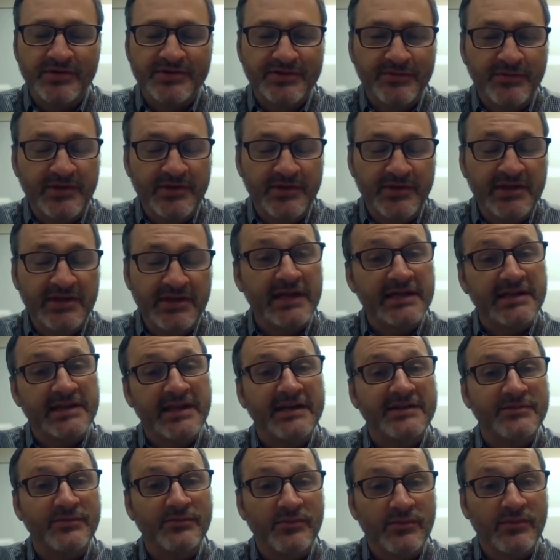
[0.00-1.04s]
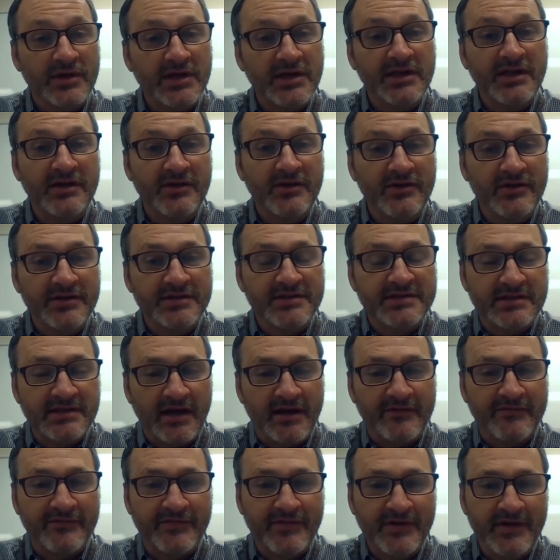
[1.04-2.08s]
So we think that's really good stuff.